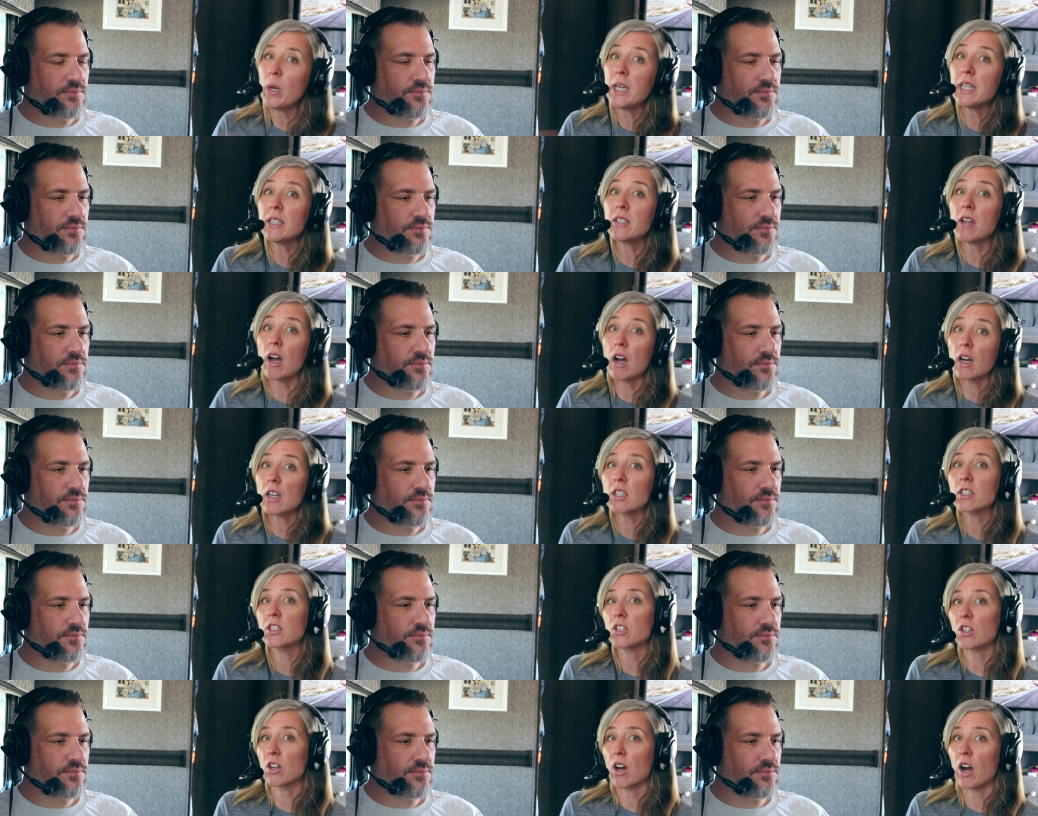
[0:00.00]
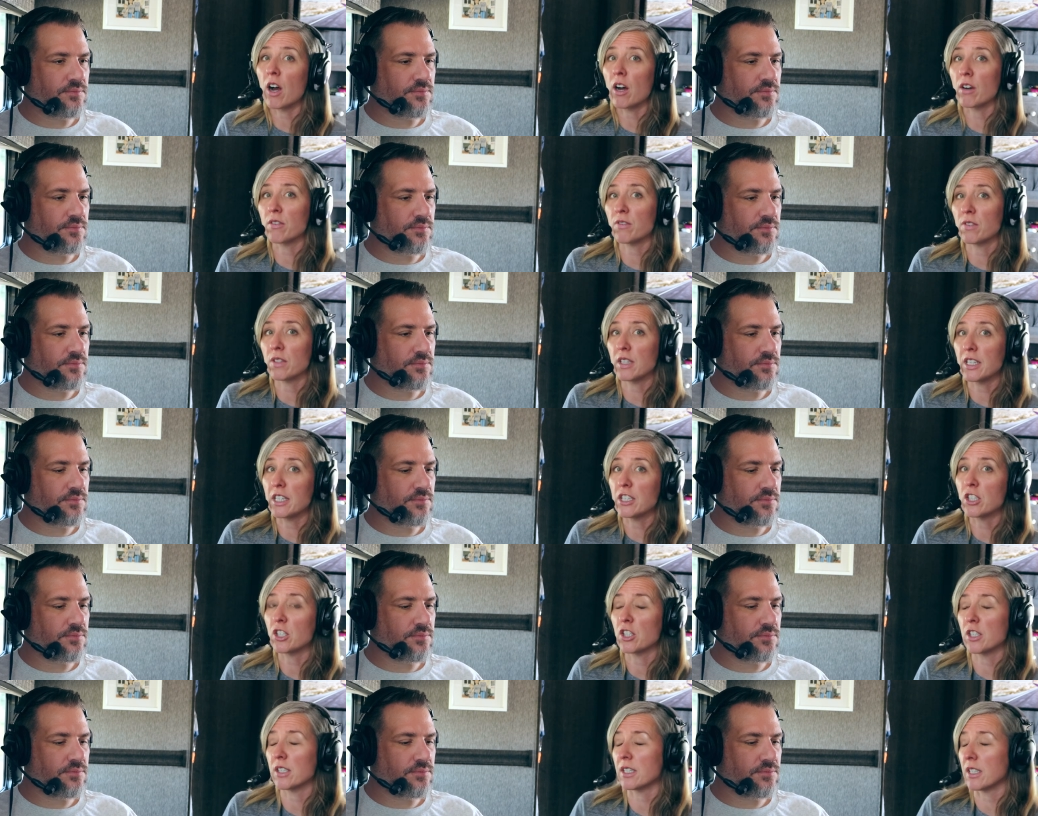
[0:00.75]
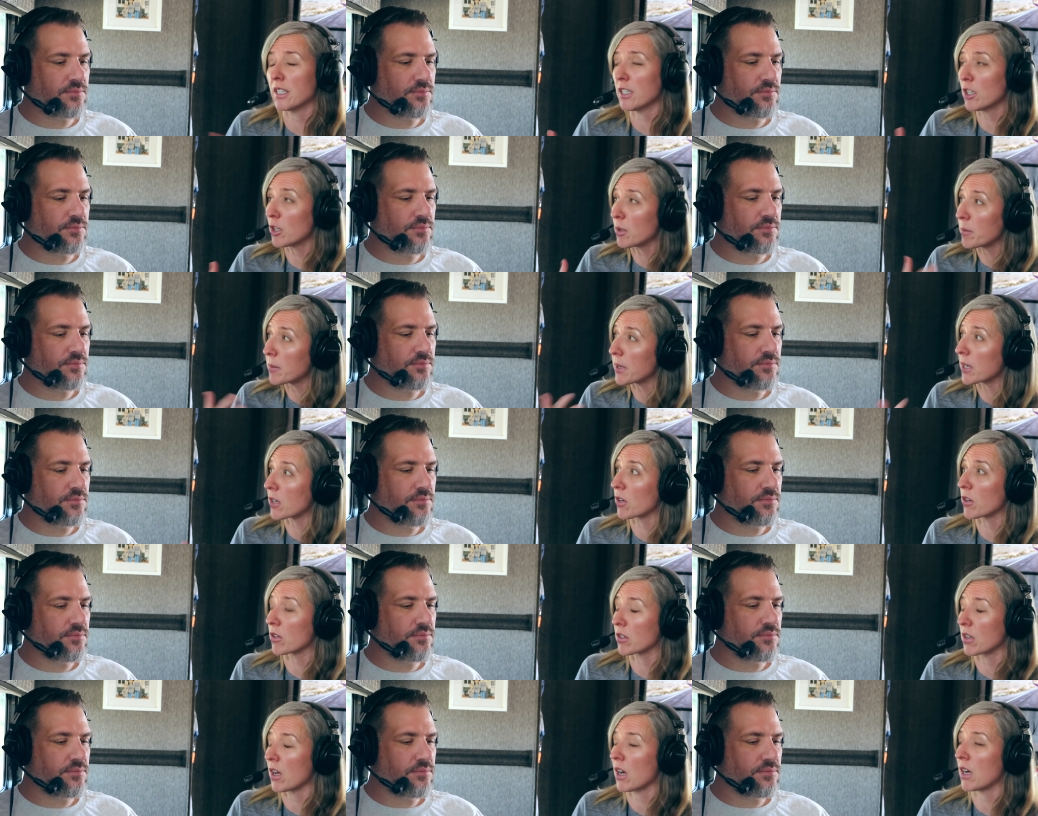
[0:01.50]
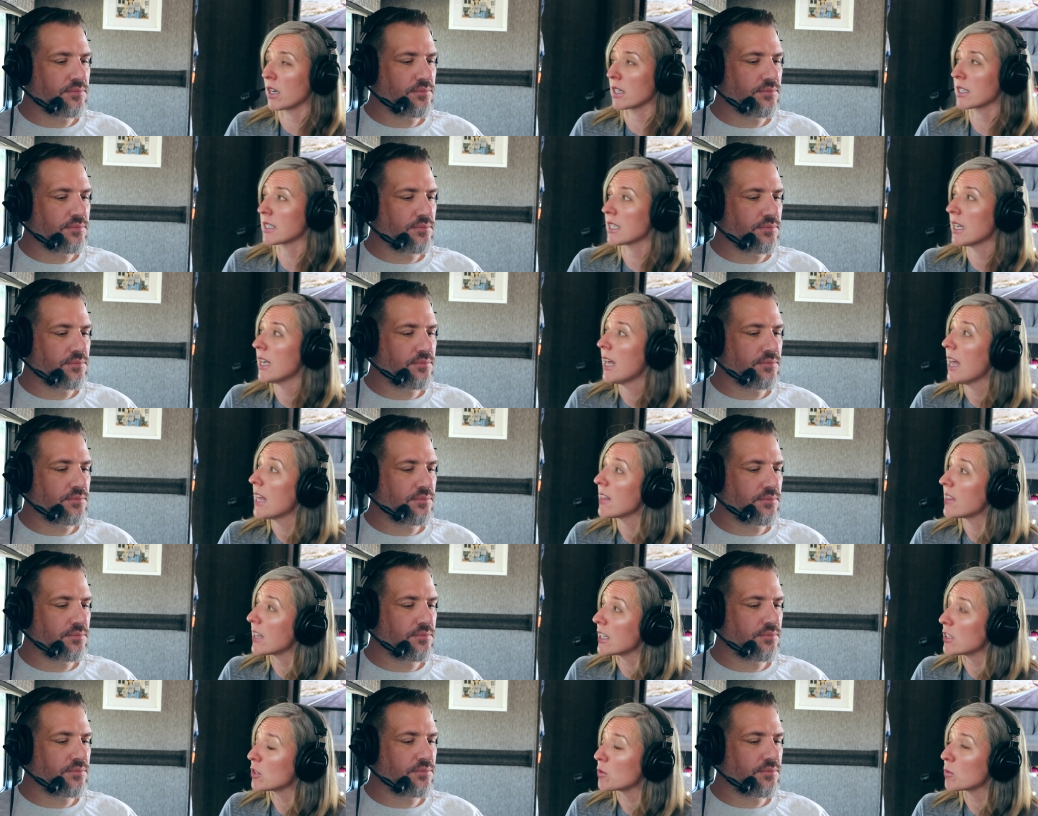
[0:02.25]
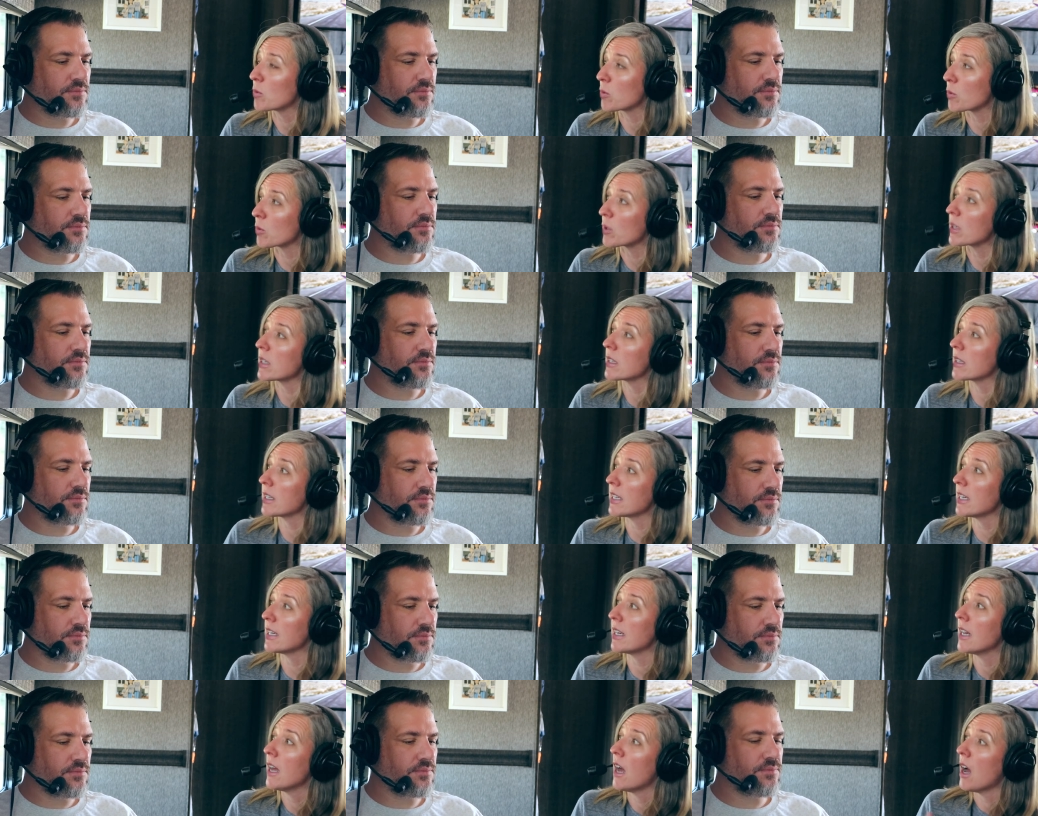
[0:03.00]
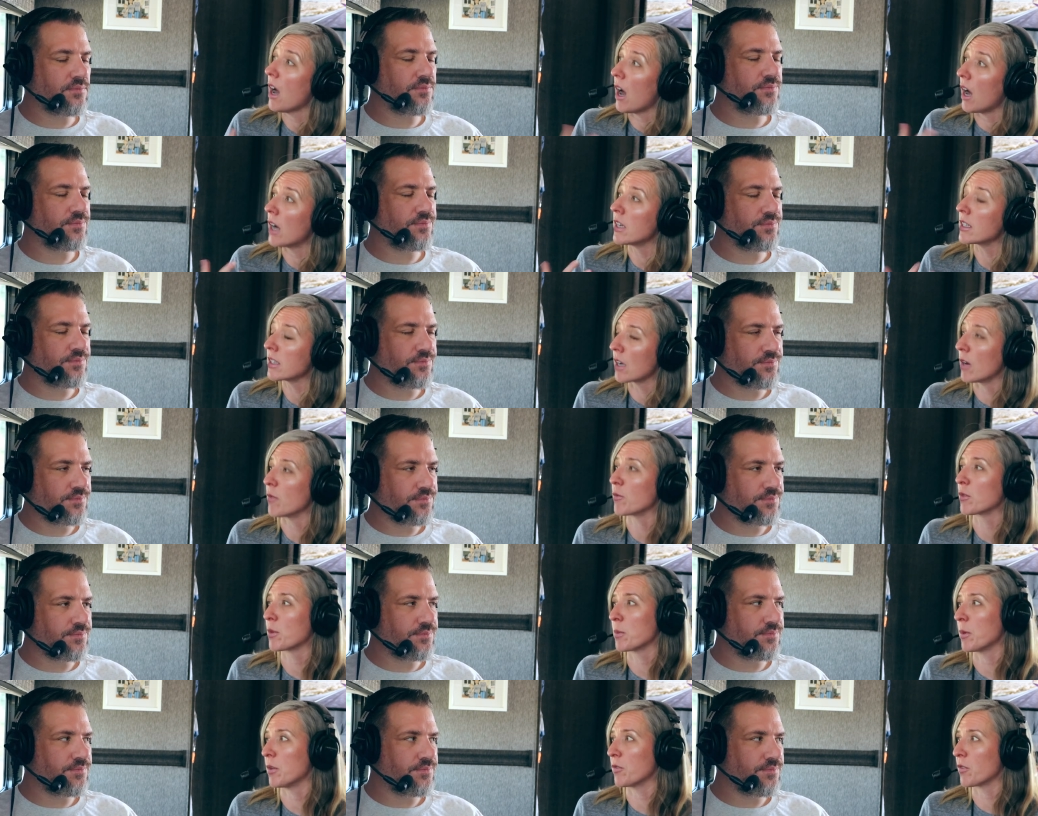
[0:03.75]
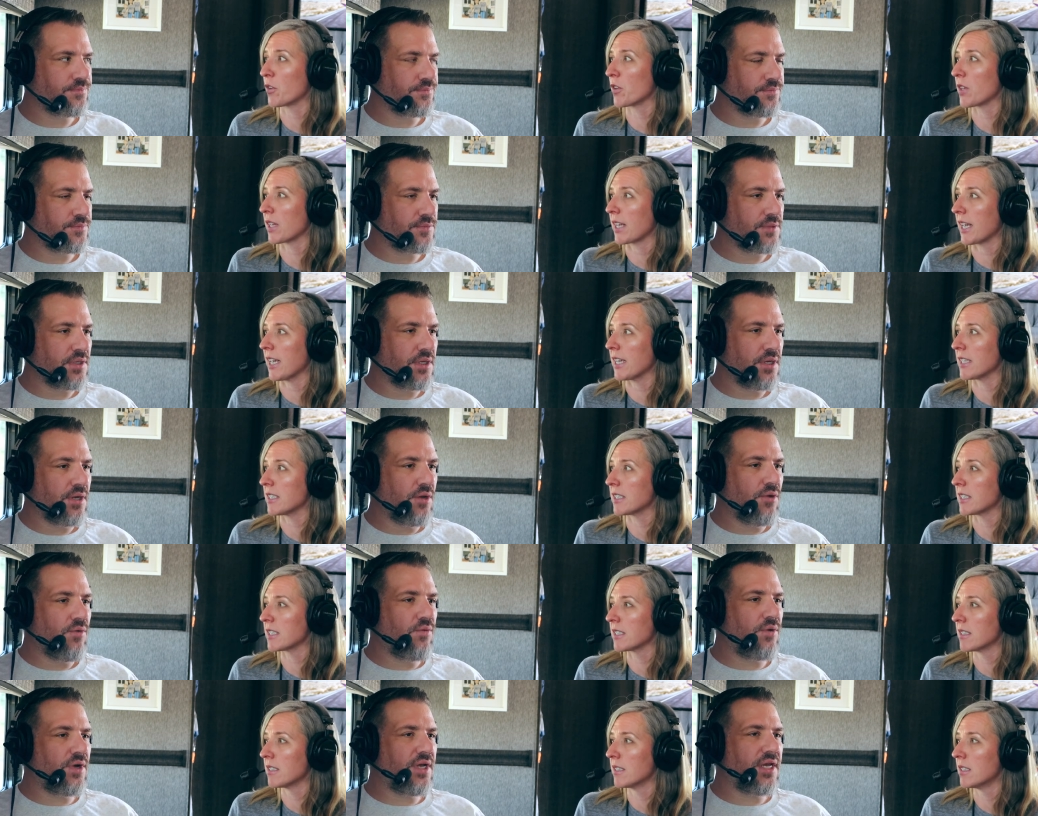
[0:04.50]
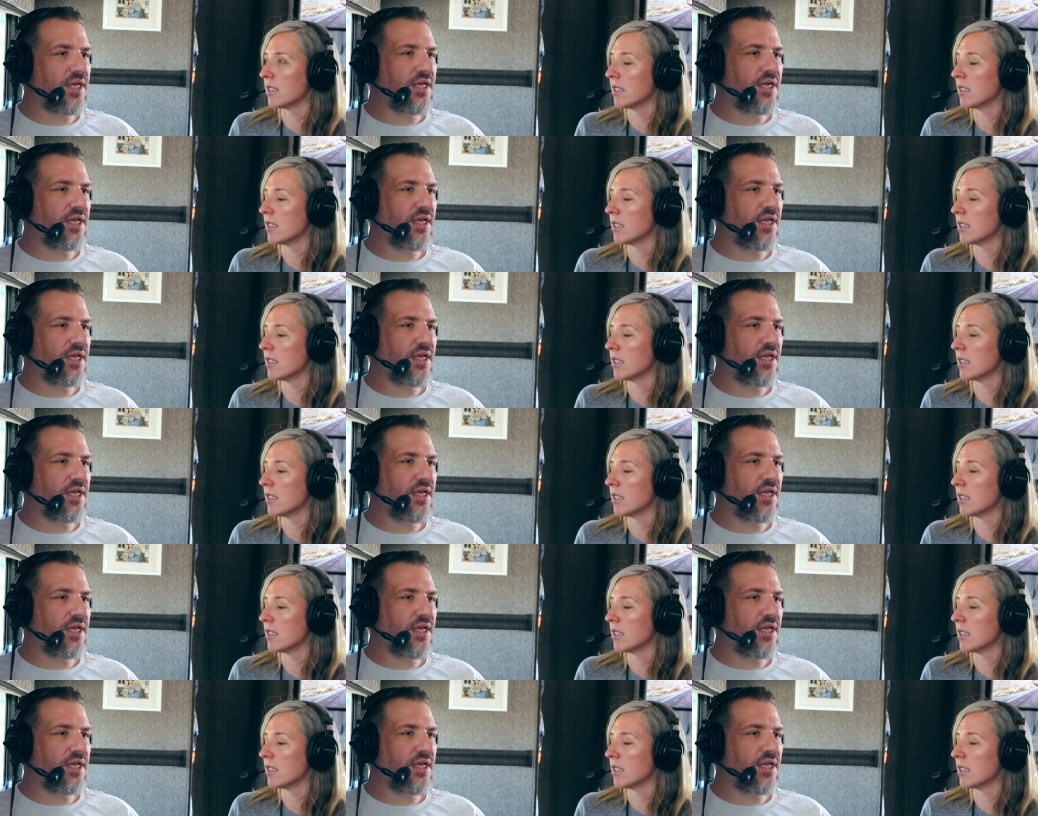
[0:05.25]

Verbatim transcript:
Speaker 1: When dogs are off leashes and they're bigger dogs, that's really uncomfortable for the kids.